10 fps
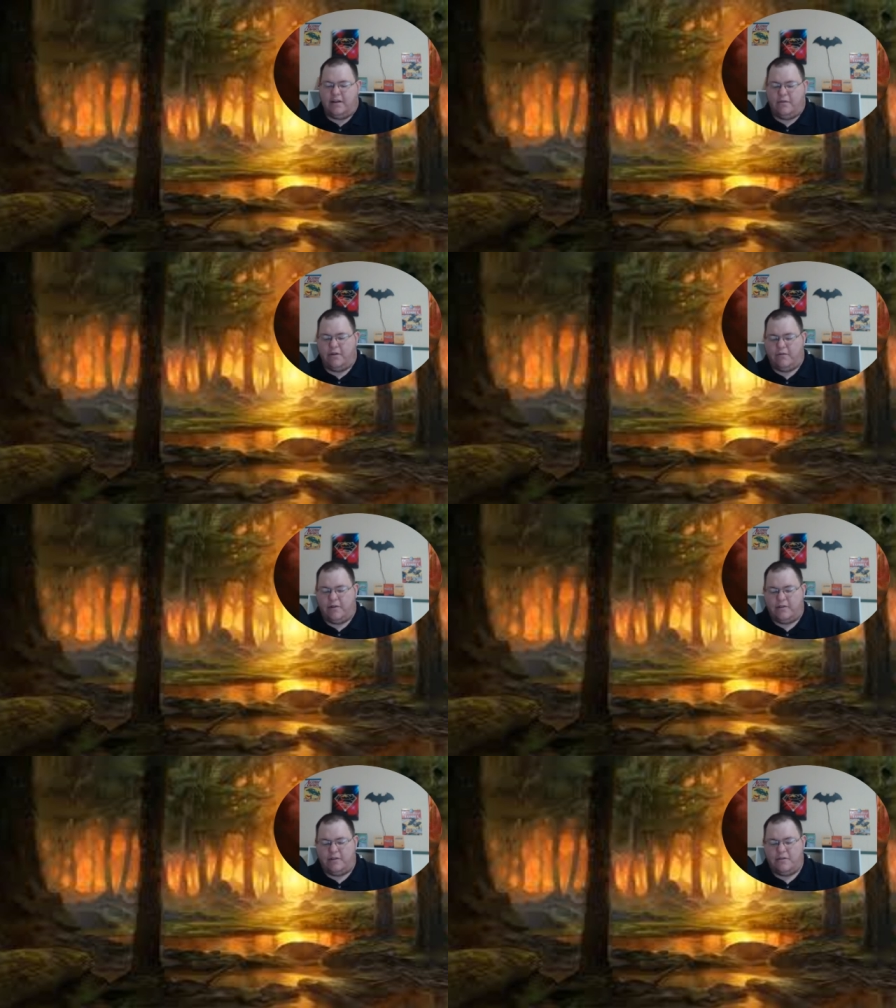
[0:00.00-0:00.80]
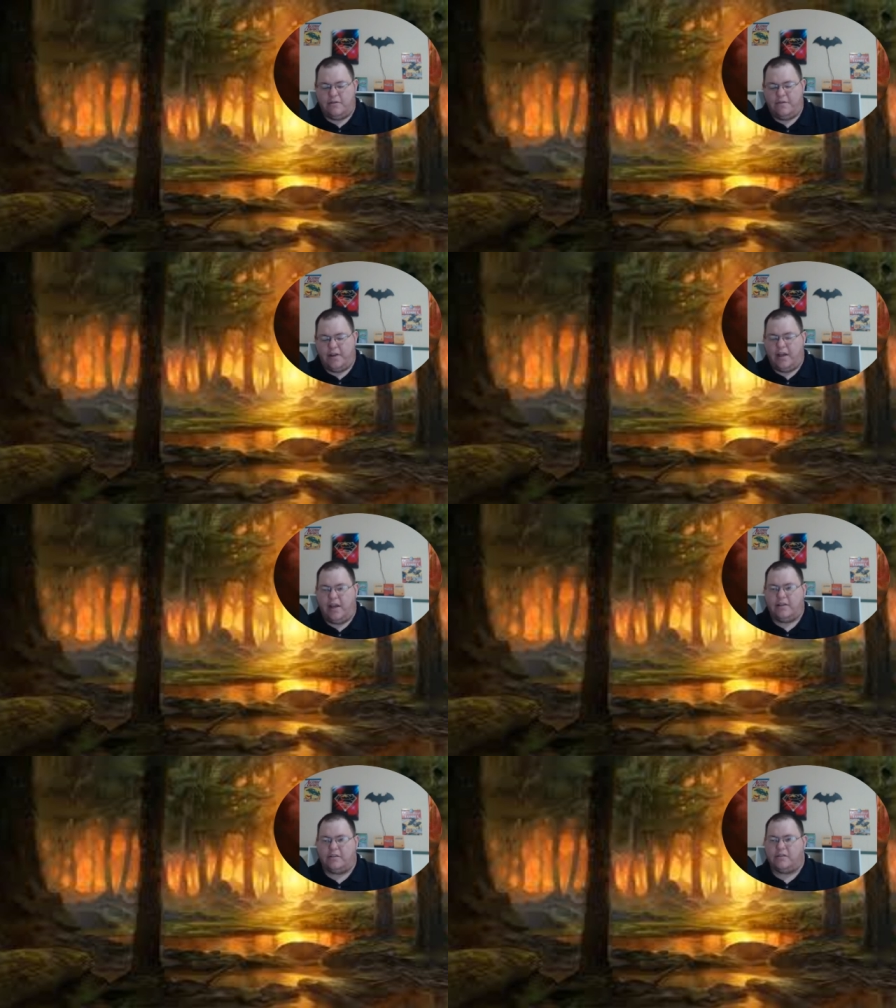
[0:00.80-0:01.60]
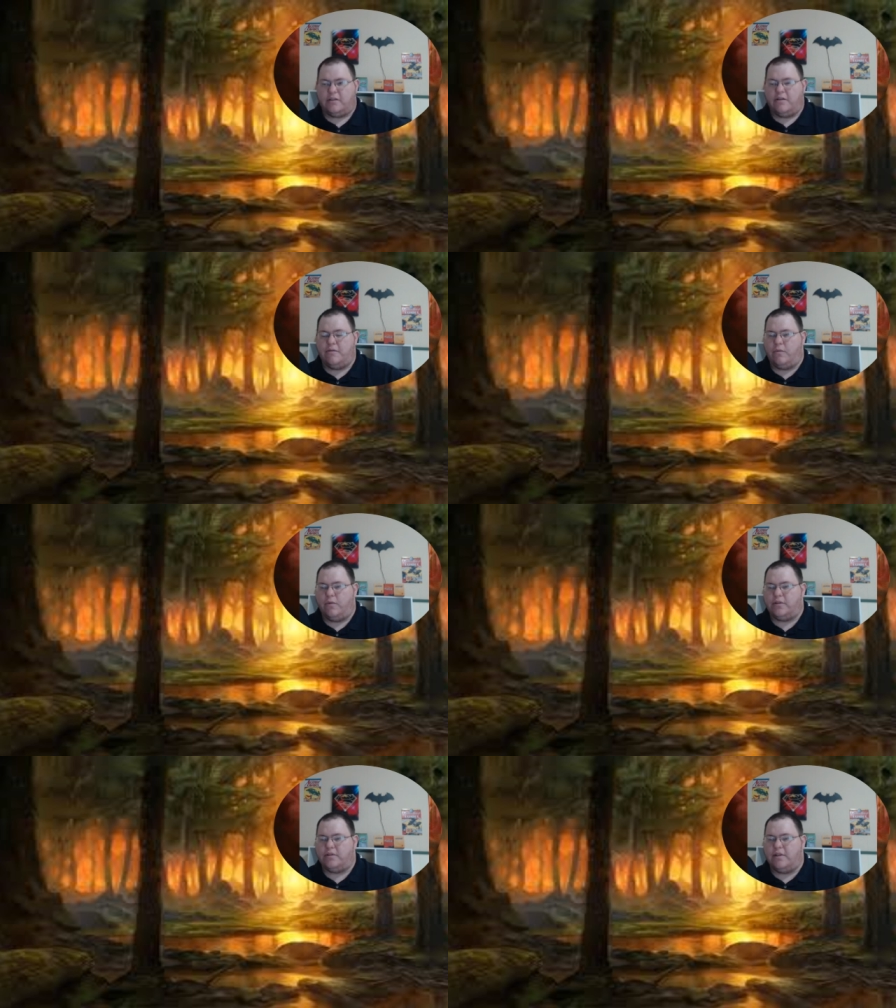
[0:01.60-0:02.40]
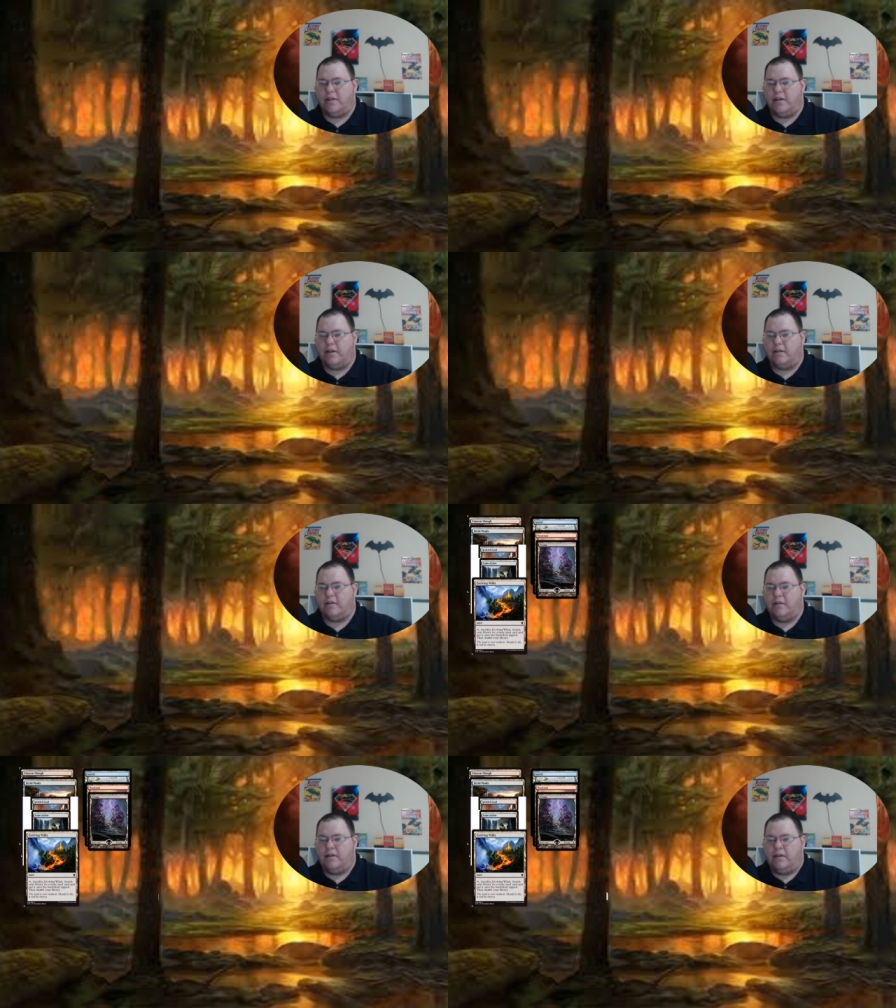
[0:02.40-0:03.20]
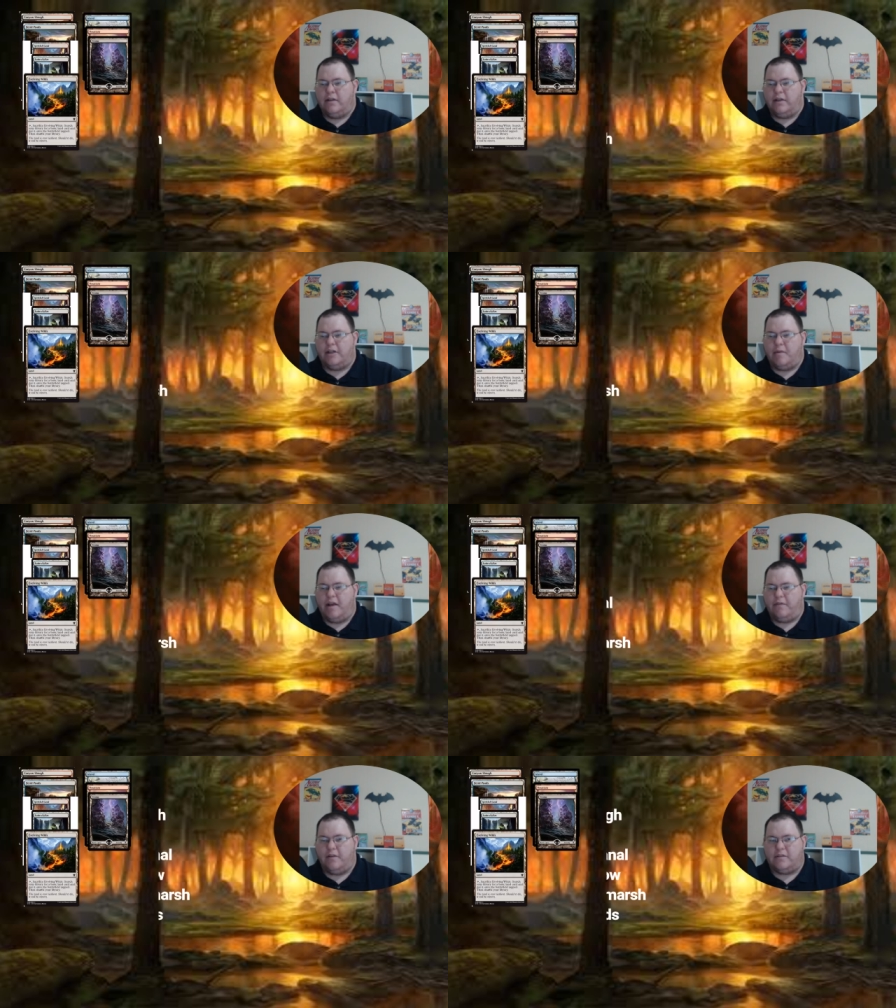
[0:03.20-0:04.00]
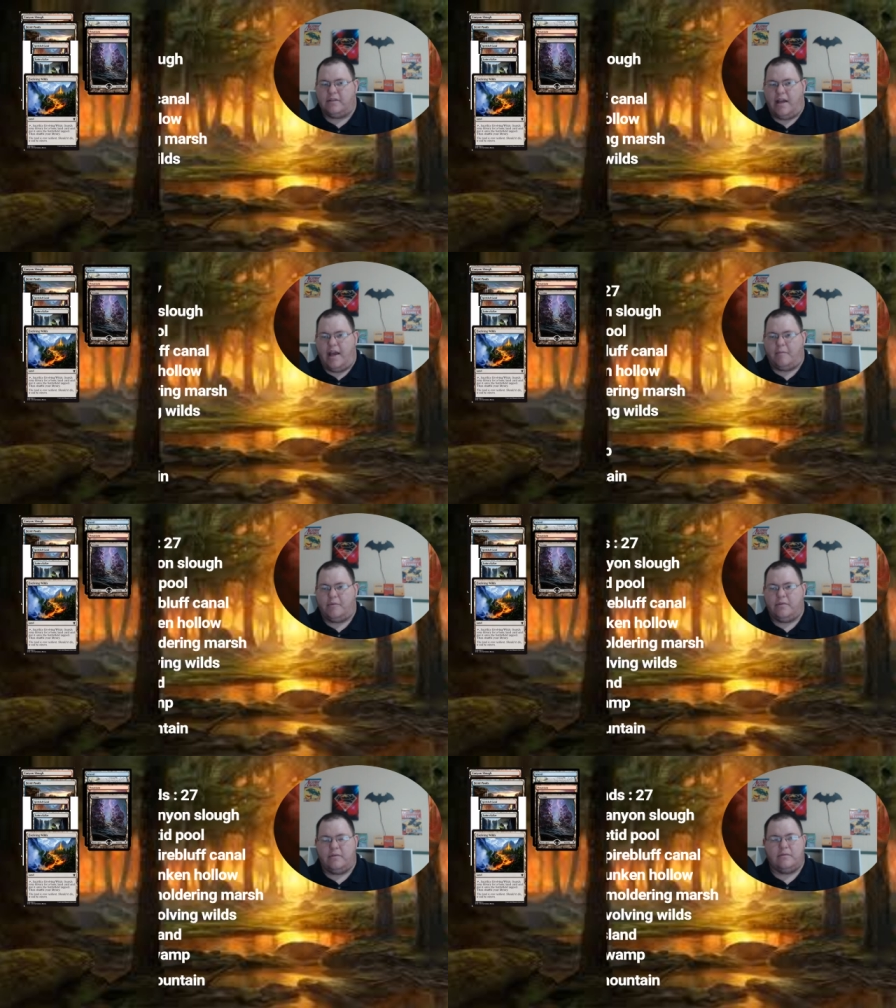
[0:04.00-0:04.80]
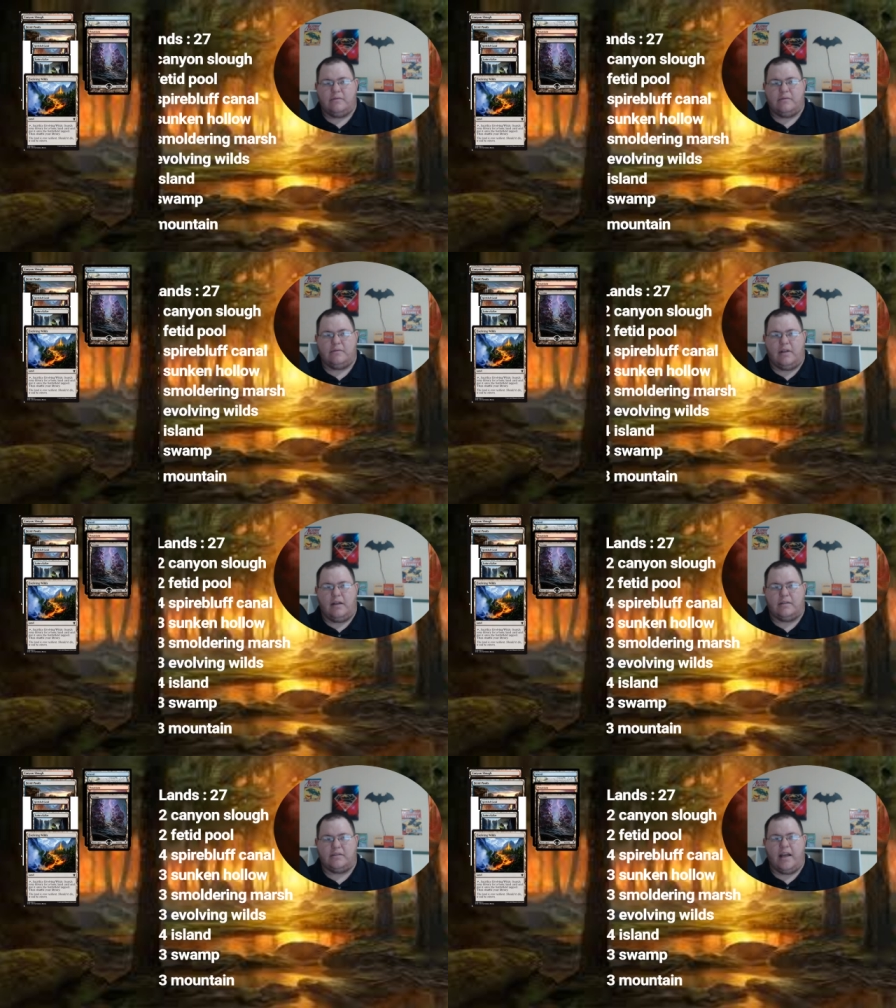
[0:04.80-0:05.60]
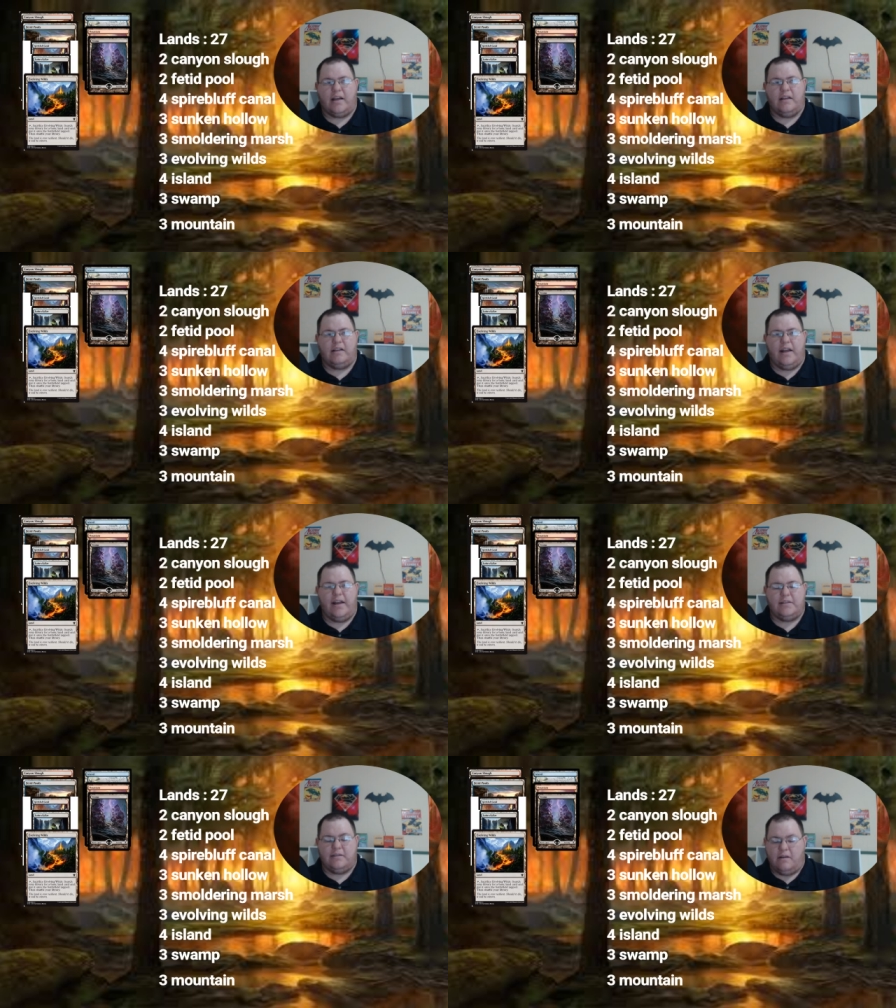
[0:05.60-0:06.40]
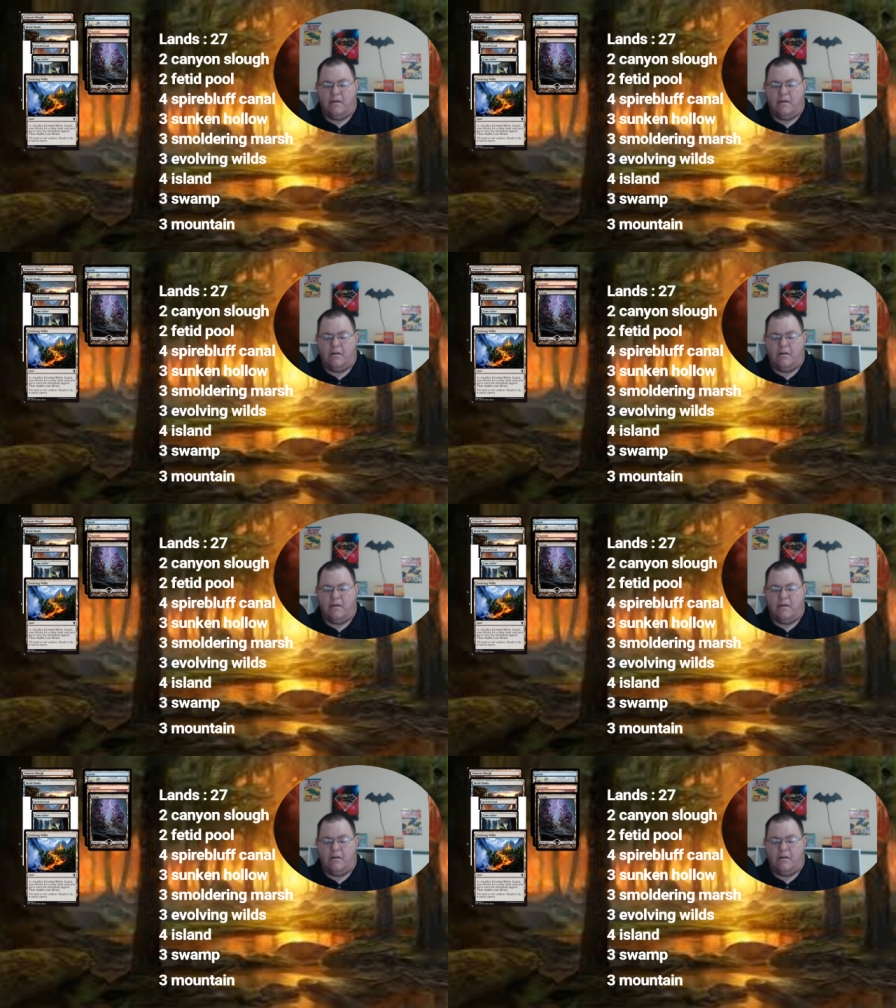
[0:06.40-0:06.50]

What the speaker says: We're going to run 2 of the Canyon Slough, the in the battlefield tapped cycling lands.